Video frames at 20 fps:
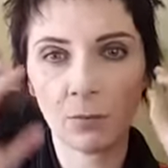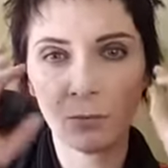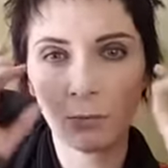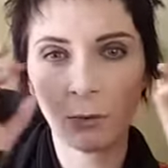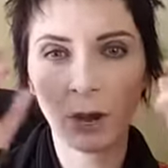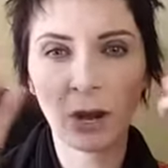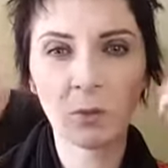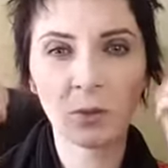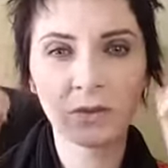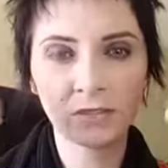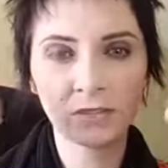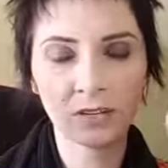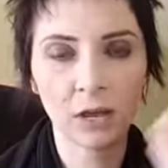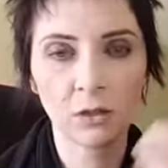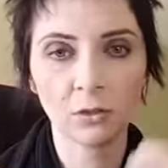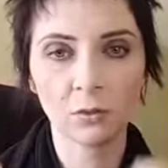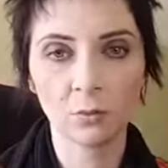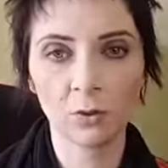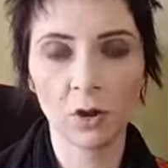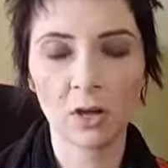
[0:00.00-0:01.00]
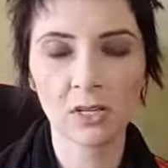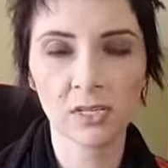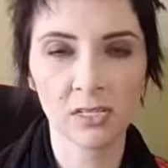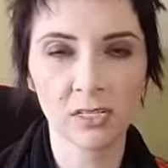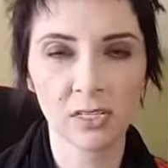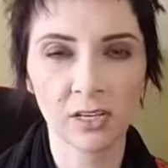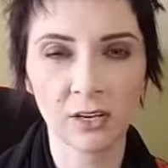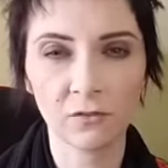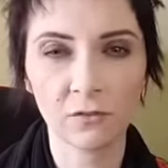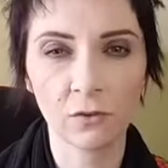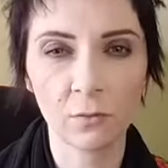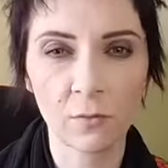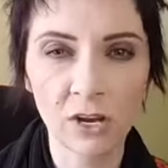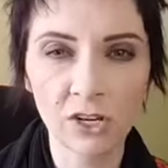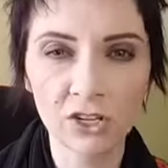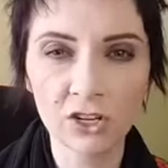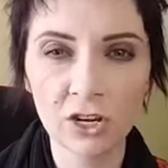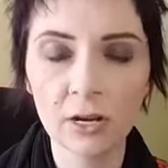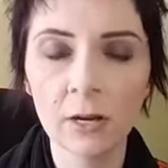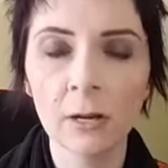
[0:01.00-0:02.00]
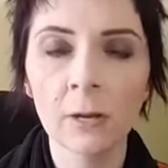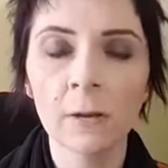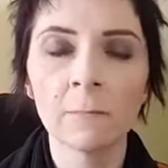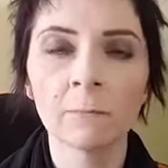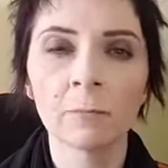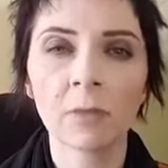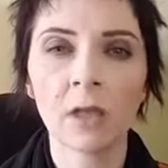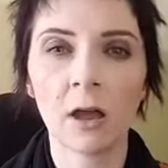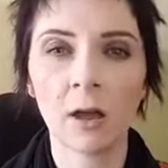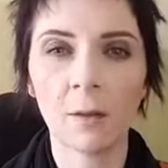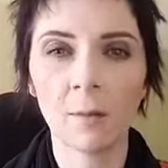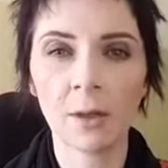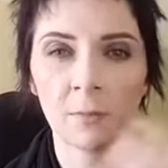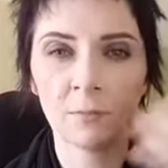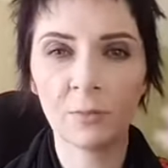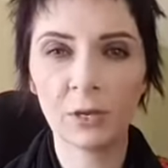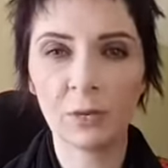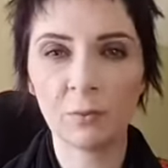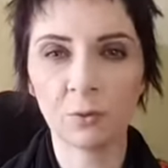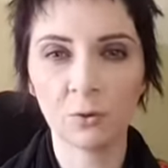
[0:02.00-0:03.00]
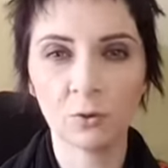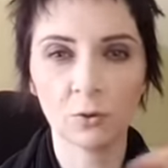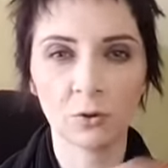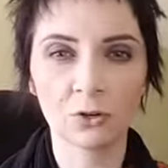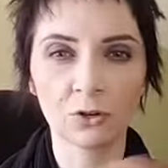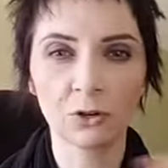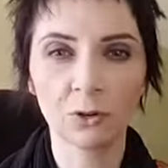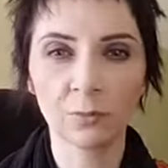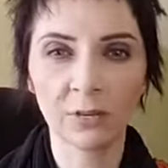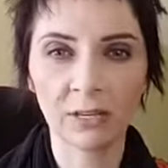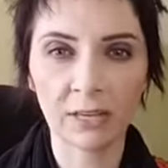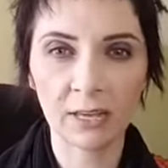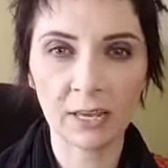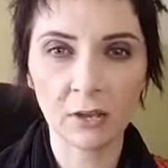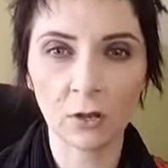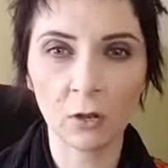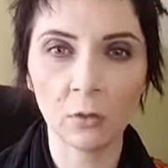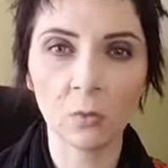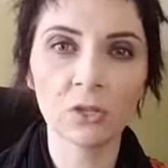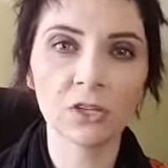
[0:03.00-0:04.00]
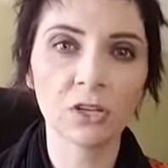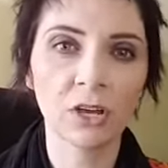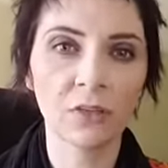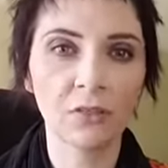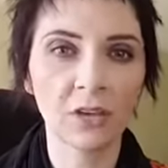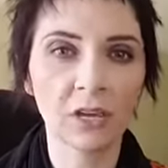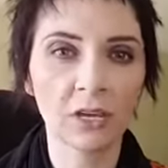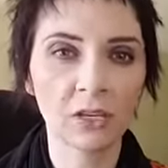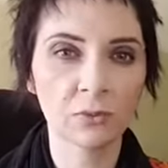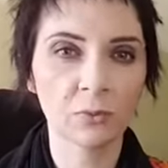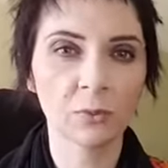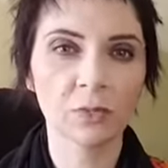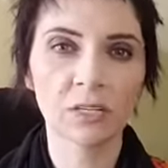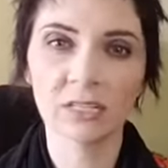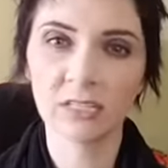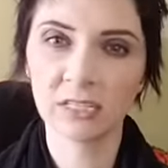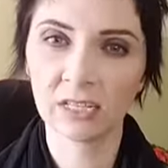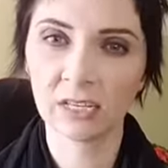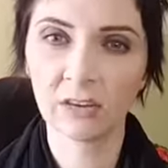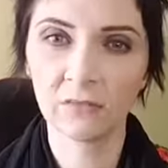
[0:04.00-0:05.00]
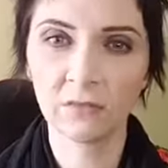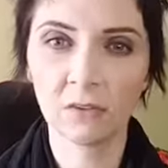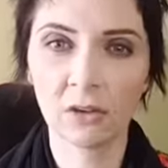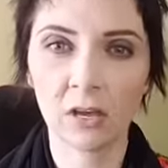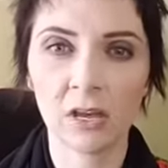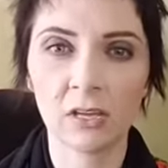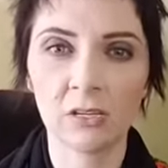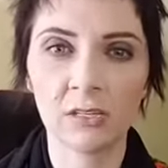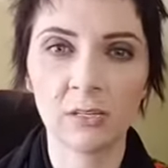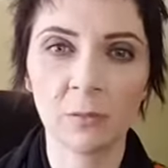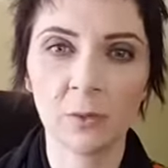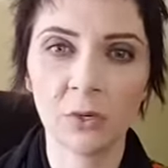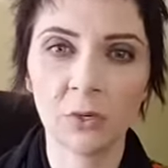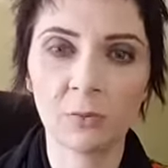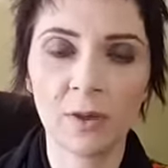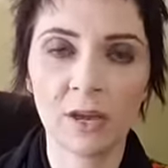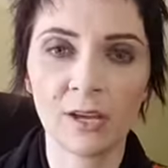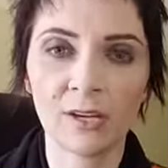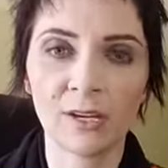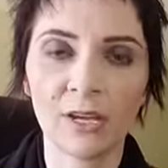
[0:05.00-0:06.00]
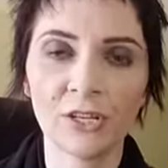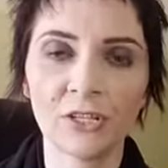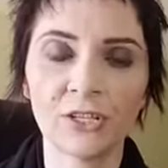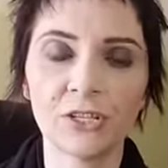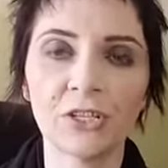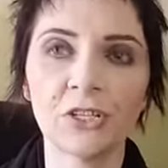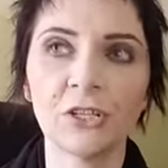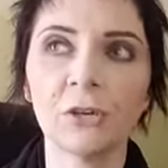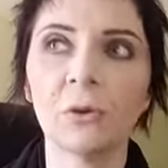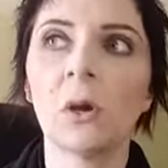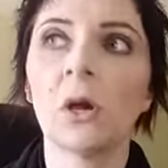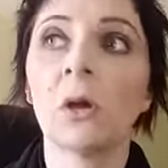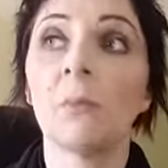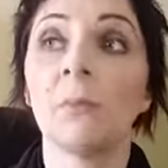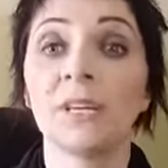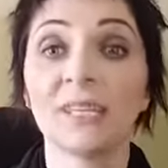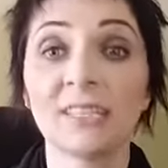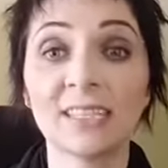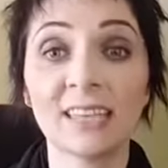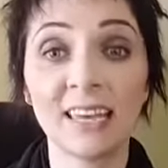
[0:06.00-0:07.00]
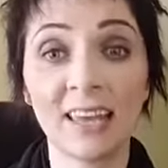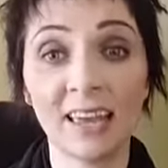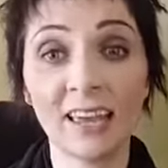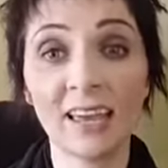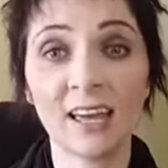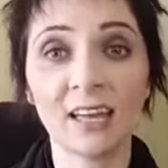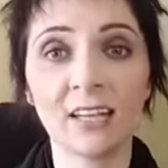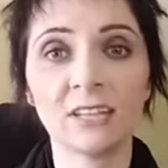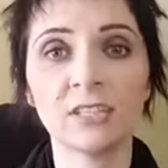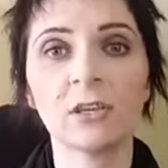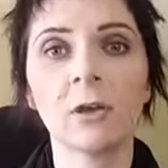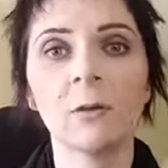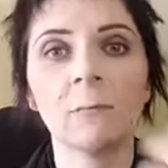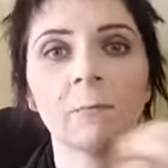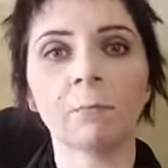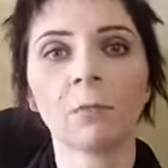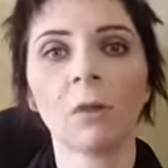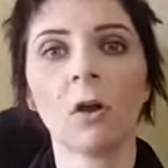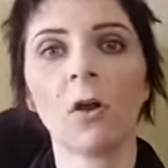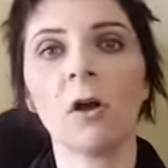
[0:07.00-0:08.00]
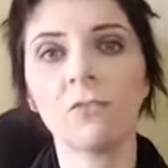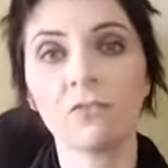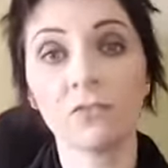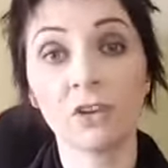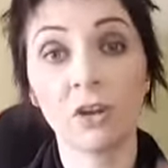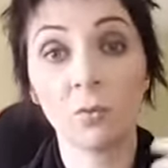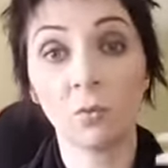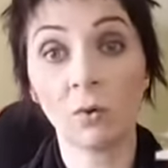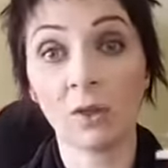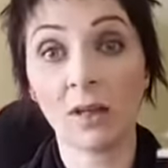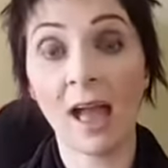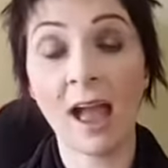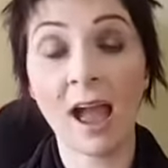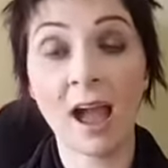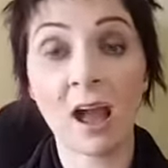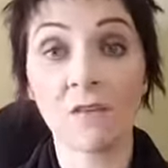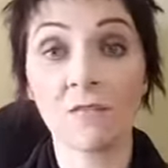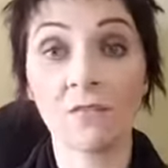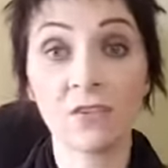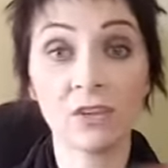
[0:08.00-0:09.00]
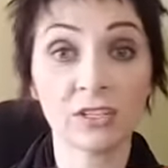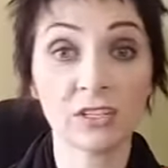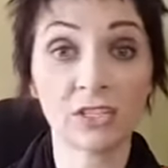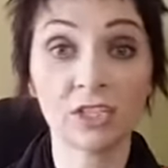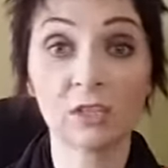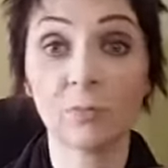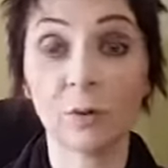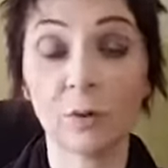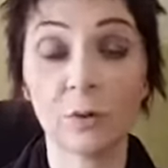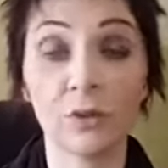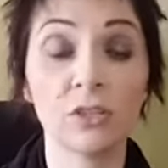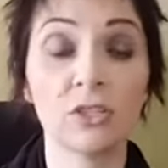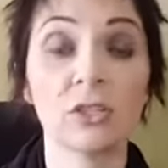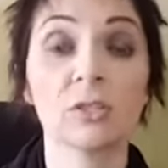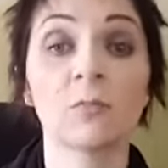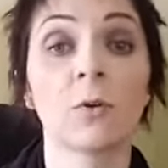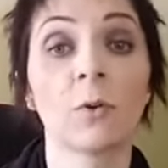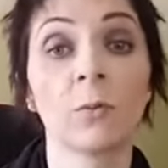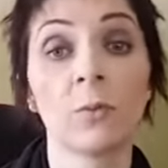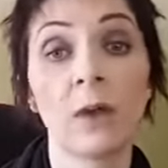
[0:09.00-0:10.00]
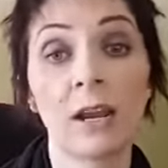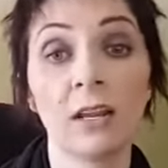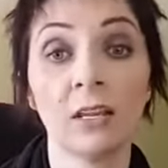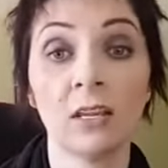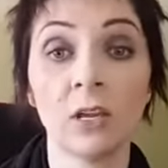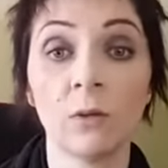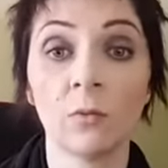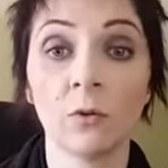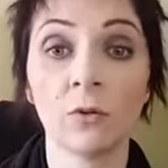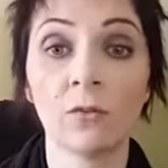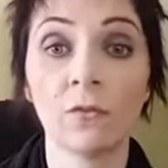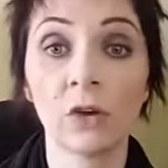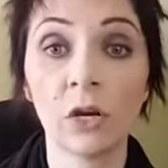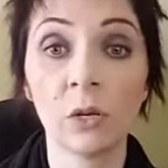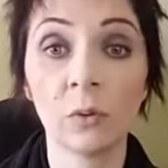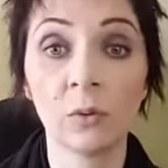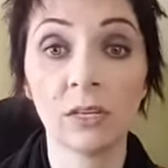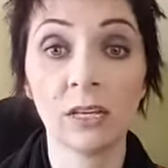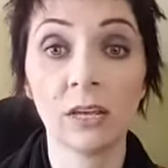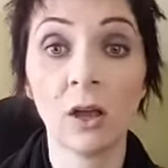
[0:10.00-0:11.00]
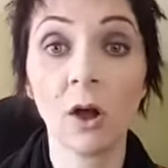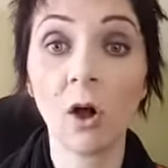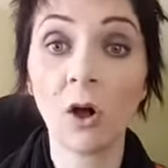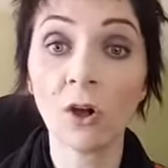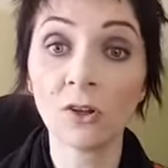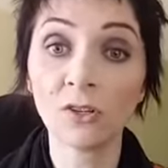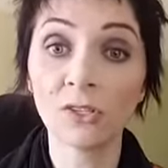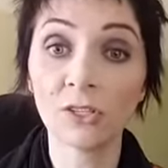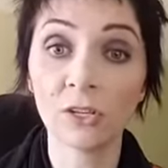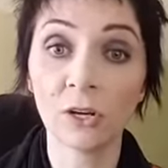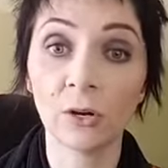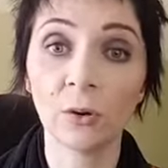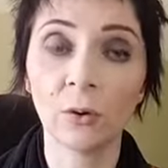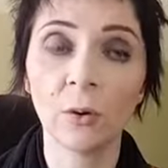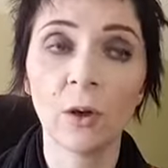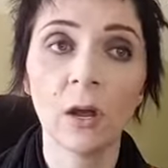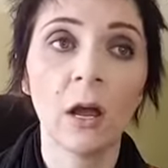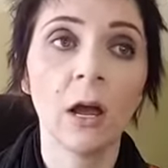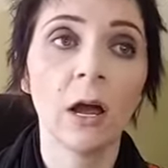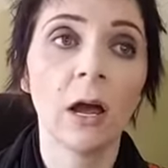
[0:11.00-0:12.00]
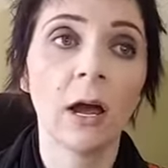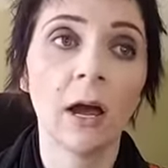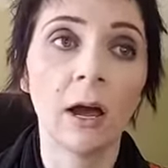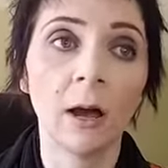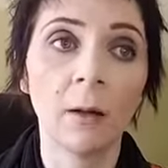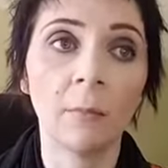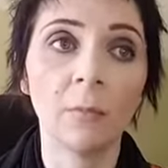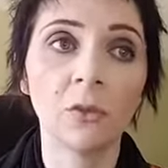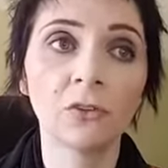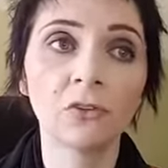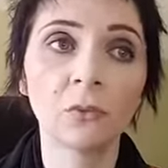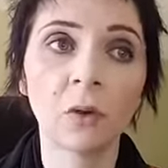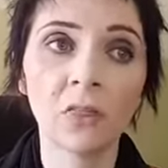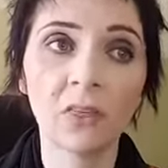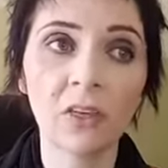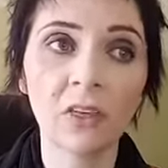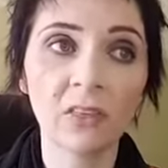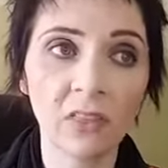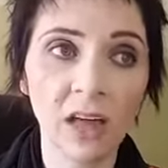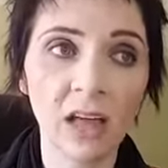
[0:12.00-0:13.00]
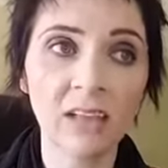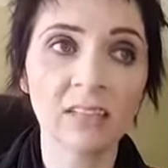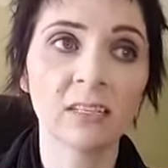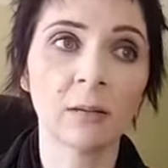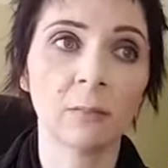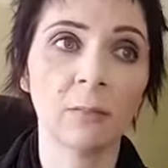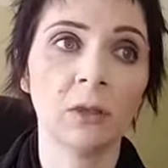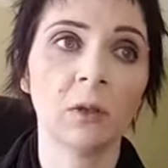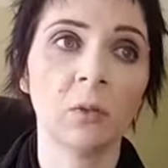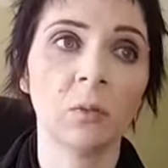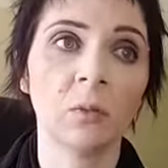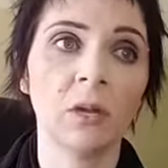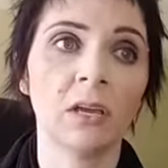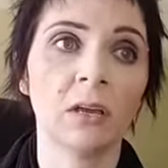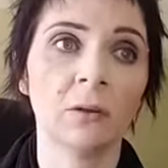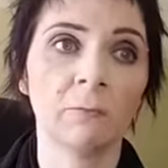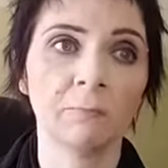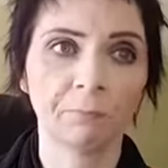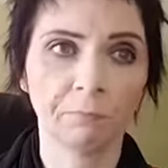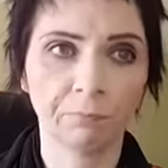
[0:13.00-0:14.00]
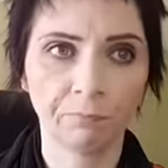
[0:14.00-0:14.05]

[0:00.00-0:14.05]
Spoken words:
brain waves and how they're processing information and people who are terminally ill, which I think is really significant and something to pay attention to, because kids often will have these experiences more readily and more frequently also. So I think that's something that we can